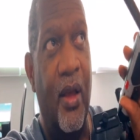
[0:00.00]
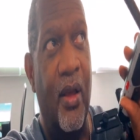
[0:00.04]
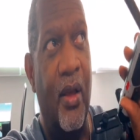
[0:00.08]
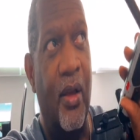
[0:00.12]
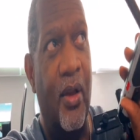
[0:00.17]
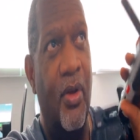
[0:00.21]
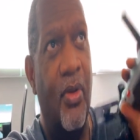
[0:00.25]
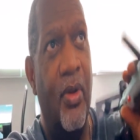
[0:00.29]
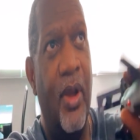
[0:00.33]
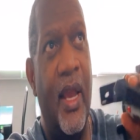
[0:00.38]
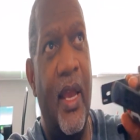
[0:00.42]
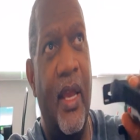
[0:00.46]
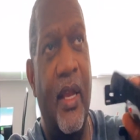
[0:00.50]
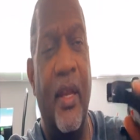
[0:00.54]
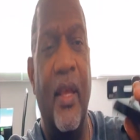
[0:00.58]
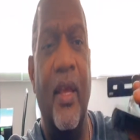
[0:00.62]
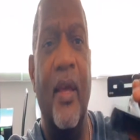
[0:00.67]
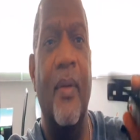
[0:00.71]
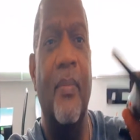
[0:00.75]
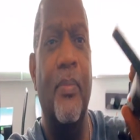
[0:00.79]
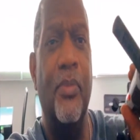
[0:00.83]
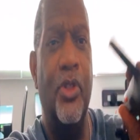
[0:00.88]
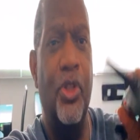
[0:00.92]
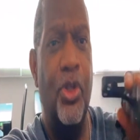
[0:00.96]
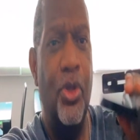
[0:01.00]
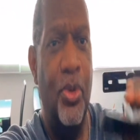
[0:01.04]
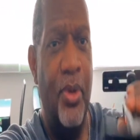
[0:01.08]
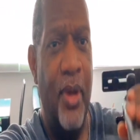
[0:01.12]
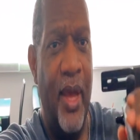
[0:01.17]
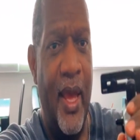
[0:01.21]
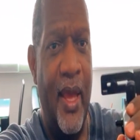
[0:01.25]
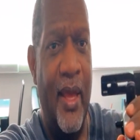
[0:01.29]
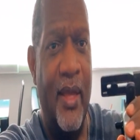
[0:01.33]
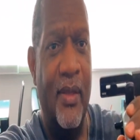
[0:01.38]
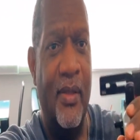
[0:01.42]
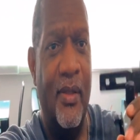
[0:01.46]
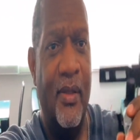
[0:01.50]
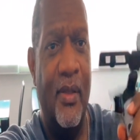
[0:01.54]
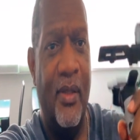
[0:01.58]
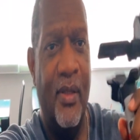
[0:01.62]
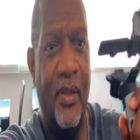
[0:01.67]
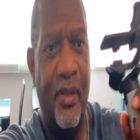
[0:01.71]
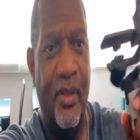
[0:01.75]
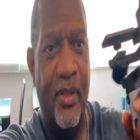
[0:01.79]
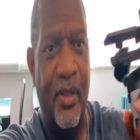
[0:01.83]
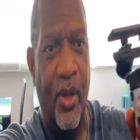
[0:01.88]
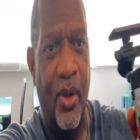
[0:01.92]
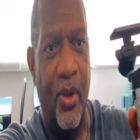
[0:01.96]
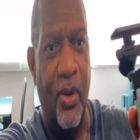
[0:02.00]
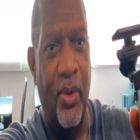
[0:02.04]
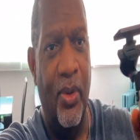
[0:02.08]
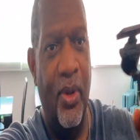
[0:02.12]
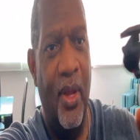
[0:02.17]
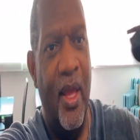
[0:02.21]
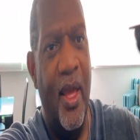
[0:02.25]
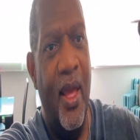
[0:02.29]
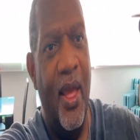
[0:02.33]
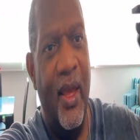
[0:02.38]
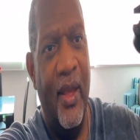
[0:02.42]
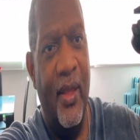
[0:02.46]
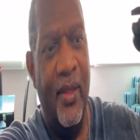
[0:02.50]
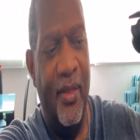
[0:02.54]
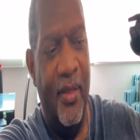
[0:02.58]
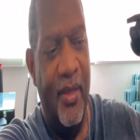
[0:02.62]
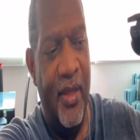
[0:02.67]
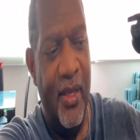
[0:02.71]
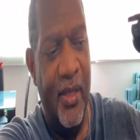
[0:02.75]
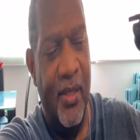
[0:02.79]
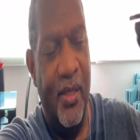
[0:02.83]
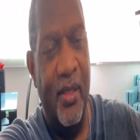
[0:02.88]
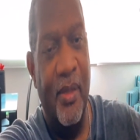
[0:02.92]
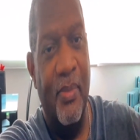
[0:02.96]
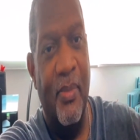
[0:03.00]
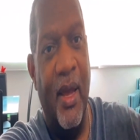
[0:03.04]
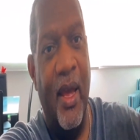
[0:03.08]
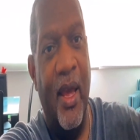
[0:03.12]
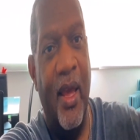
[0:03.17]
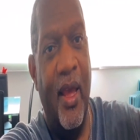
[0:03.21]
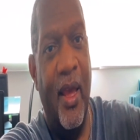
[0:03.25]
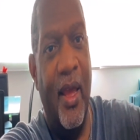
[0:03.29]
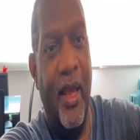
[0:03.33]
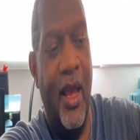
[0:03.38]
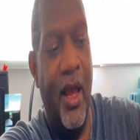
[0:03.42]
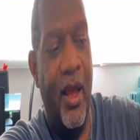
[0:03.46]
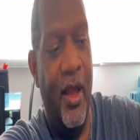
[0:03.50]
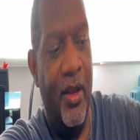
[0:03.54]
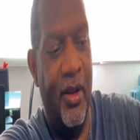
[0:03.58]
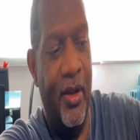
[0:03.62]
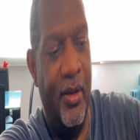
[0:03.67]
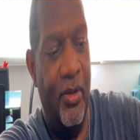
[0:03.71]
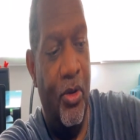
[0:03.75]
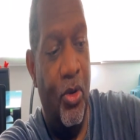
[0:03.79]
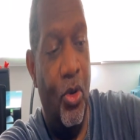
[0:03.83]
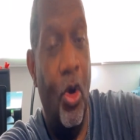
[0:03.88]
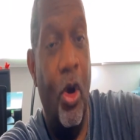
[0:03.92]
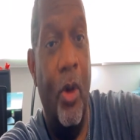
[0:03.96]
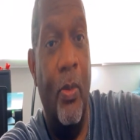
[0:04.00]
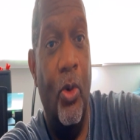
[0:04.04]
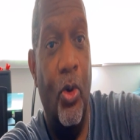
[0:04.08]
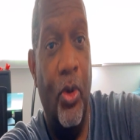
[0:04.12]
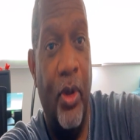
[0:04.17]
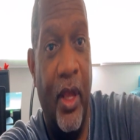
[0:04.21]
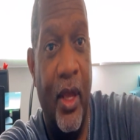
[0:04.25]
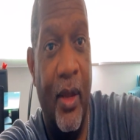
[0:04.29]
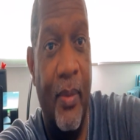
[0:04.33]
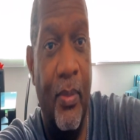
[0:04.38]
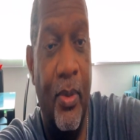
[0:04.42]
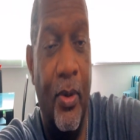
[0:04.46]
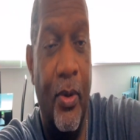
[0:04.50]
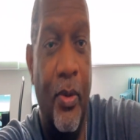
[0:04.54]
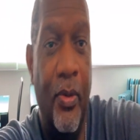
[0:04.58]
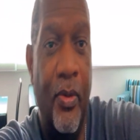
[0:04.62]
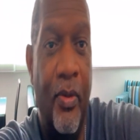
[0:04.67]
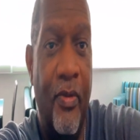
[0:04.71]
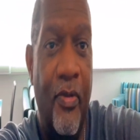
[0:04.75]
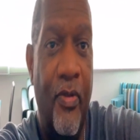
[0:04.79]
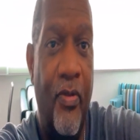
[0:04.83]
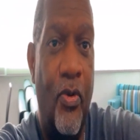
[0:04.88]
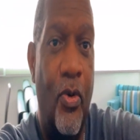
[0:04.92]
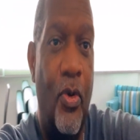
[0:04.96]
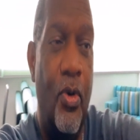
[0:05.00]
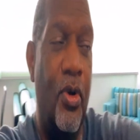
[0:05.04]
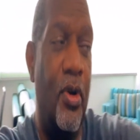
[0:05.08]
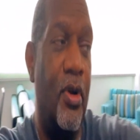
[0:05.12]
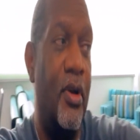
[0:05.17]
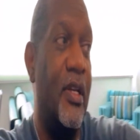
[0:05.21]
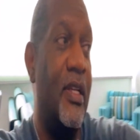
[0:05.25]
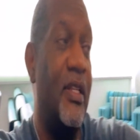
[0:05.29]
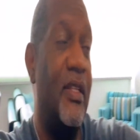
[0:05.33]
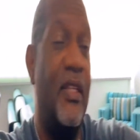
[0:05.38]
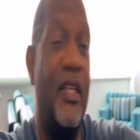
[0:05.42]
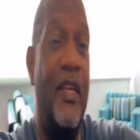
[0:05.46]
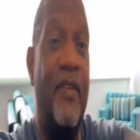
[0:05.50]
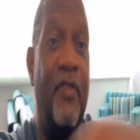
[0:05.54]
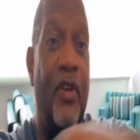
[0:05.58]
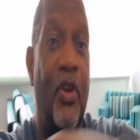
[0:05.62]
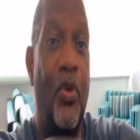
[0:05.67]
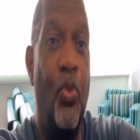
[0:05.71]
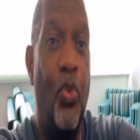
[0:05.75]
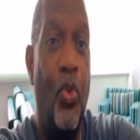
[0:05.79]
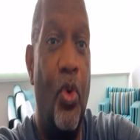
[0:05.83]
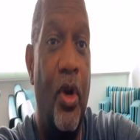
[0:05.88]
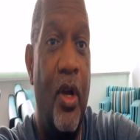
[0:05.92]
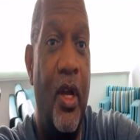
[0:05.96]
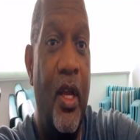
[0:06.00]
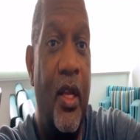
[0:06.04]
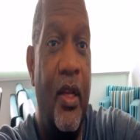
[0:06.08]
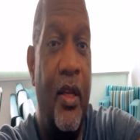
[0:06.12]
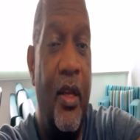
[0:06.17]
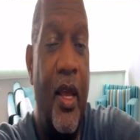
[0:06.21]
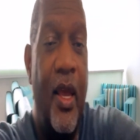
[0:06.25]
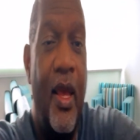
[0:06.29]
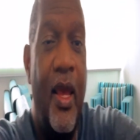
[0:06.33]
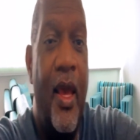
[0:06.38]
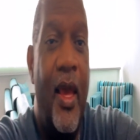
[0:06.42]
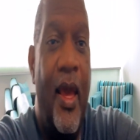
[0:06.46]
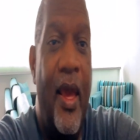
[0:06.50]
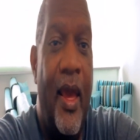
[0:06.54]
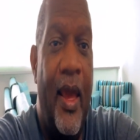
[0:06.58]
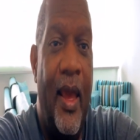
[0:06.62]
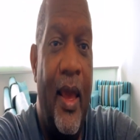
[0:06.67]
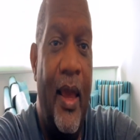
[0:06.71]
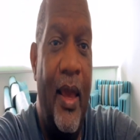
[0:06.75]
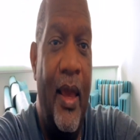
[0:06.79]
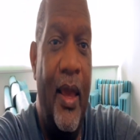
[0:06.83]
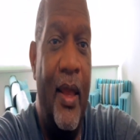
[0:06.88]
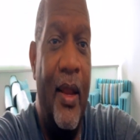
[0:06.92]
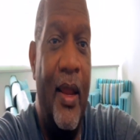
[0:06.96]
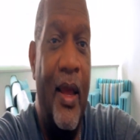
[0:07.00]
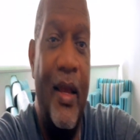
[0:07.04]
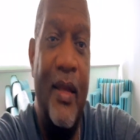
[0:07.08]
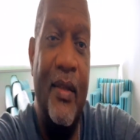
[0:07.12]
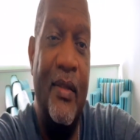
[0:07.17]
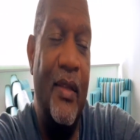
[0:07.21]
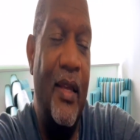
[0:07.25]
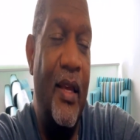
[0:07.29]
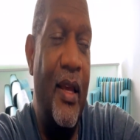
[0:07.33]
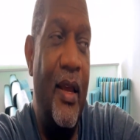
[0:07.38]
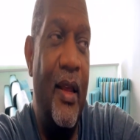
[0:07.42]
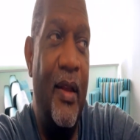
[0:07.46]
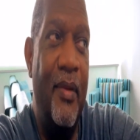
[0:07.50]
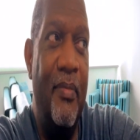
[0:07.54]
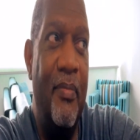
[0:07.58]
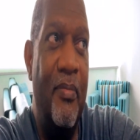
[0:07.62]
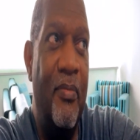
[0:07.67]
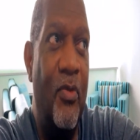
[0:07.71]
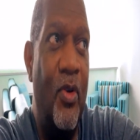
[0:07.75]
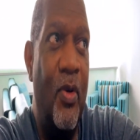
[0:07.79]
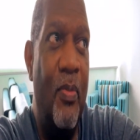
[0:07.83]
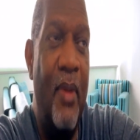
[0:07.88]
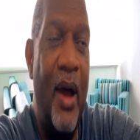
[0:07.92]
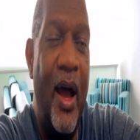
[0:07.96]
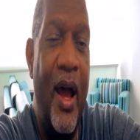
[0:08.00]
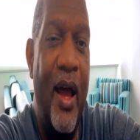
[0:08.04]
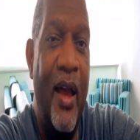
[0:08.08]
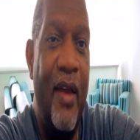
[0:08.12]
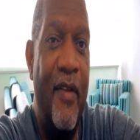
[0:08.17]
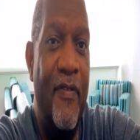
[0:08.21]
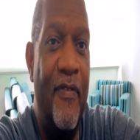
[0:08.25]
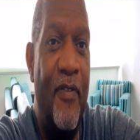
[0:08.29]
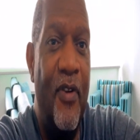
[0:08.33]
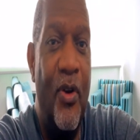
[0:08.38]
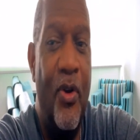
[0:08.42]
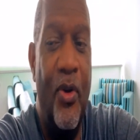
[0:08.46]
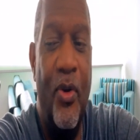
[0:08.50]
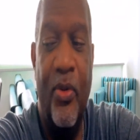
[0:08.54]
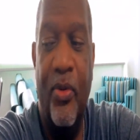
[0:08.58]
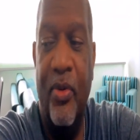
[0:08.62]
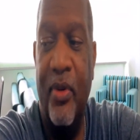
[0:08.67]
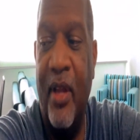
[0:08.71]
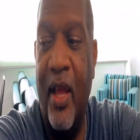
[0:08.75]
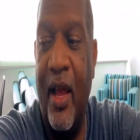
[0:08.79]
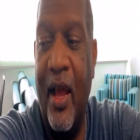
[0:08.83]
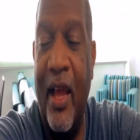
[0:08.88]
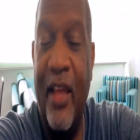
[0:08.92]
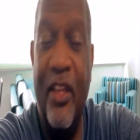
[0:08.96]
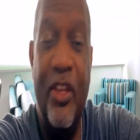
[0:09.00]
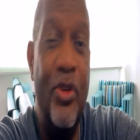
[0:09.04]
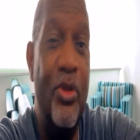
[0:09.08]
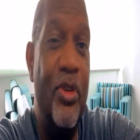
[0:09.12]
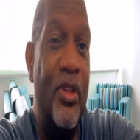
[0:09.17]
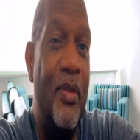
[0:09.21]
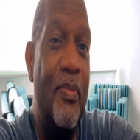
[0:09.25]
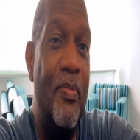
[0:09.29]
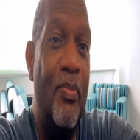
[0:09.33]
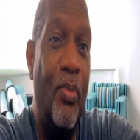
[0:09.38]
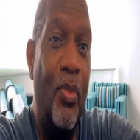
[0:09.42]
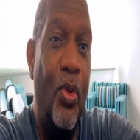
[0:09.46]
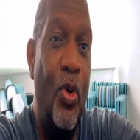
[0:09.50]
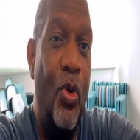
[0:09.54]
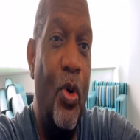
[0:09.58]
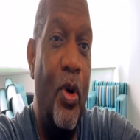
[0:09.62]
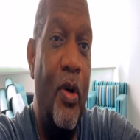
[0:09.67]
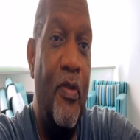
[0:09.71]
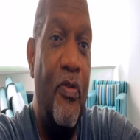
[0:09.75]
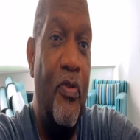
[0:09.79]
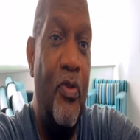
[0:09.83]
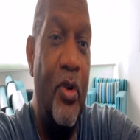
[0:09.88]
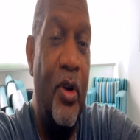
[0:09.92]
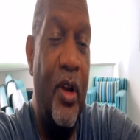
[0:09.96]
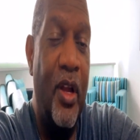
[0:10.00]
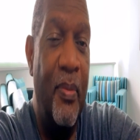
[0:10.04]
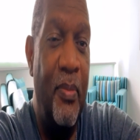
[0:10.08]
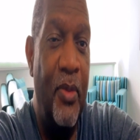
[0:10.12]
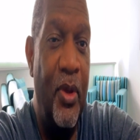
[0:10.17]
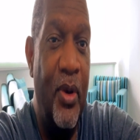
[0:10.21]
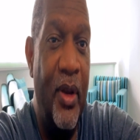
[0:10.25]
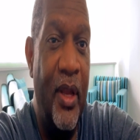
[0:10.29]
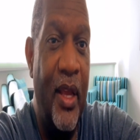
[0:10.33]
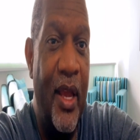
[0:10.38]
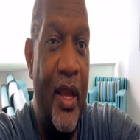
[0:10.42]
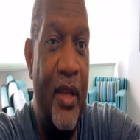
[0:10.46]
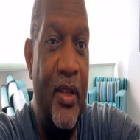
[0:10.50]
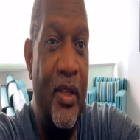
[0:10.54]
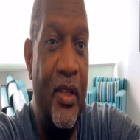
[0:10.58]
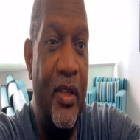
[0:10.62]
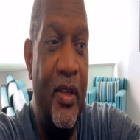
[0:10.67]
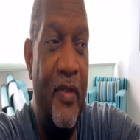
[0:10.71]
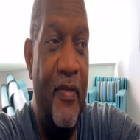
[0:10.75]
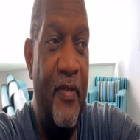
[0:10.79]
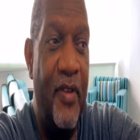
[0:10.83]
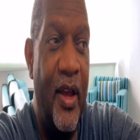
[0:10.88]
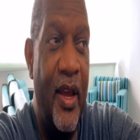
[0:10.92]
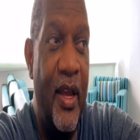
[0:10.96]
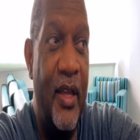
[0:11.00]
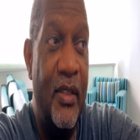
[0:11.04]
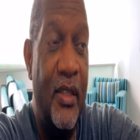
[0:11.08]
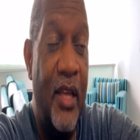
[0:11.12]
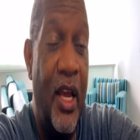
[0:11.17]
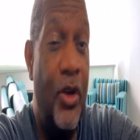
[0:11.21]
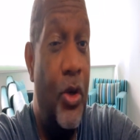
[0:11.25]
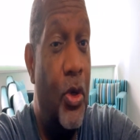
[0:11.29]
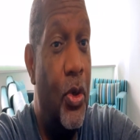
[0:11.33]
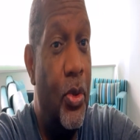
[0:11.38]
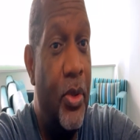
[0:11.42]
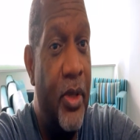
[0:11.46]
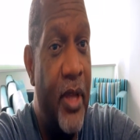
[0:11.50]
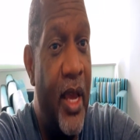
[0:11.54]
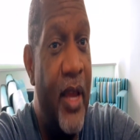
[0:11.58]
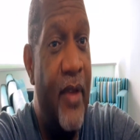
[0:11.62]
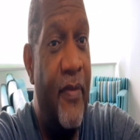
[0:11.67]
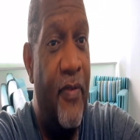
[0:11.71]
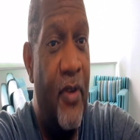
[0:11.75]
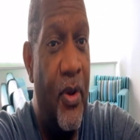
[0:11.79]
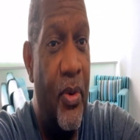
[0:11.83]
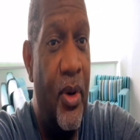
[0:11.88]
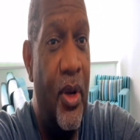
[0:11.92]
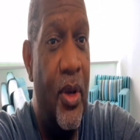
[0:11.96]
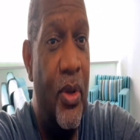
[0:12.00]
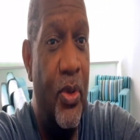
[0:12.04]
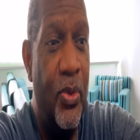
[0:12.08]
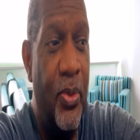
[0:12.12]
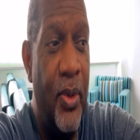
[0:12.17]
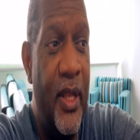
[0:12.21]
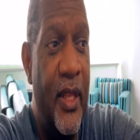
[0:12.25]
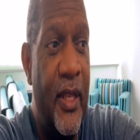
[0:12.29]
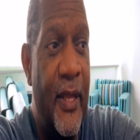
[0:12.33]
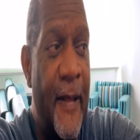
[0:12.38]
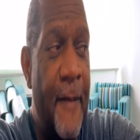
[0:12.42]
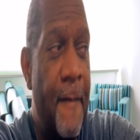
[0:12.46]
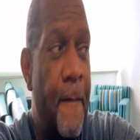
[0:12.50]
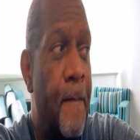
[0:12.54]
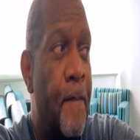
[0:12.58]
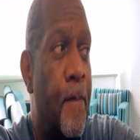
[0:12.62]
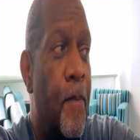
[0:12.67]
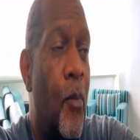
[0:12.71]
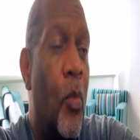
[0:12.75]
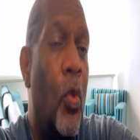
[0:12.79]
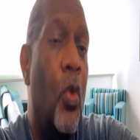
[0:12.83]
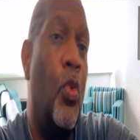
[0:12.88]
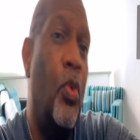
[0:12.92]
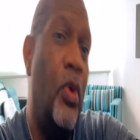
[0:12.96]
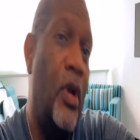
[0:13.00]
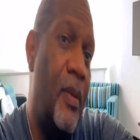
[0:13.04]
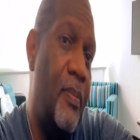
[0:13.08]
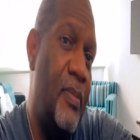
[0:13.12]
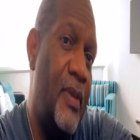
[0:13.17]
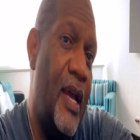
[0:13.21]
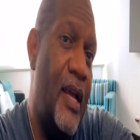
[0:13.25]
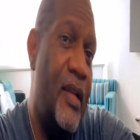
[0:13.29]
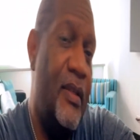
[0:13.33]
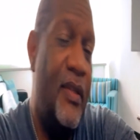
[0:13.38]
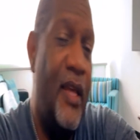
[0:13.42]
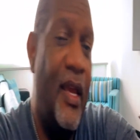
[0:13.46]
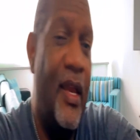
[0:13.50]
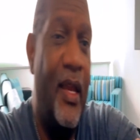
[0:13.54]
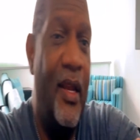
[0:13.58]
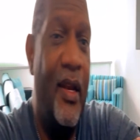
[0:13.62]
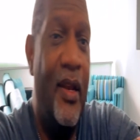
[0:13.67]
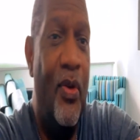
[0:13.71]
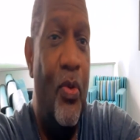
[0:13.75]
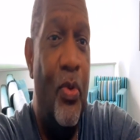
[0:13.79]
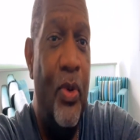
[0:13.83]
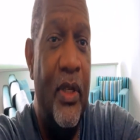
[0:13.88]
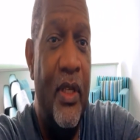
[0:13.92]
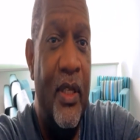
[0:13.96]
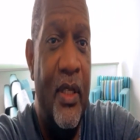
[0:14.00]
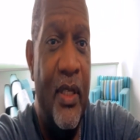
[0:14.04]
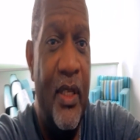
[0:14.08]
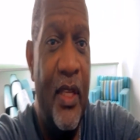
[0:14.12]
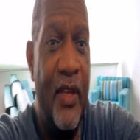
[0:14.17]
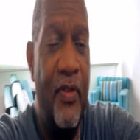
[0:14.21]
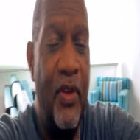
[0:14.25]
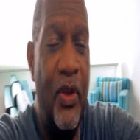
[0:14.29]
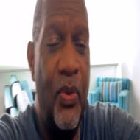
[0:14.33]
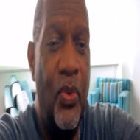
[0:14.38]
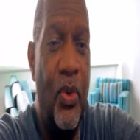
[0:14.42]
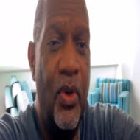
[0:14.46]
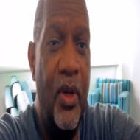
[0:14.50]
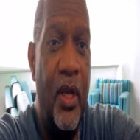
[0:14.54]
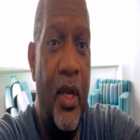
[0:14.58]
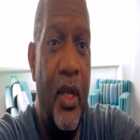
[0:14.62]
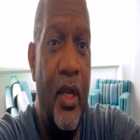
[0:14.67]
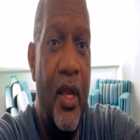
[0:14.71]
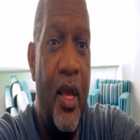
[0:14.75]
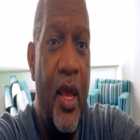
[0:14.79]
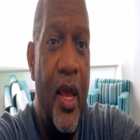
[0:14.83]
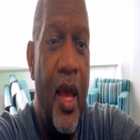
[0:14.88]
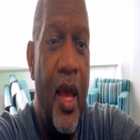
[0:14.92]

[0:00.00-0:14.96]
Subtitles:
Crane M2S. So this is my normal gimbal for the ZV-1. And like I said, with my iPhone, I use it more for a communication device. I do take photos with it when I'm not taking it with the ZV-1.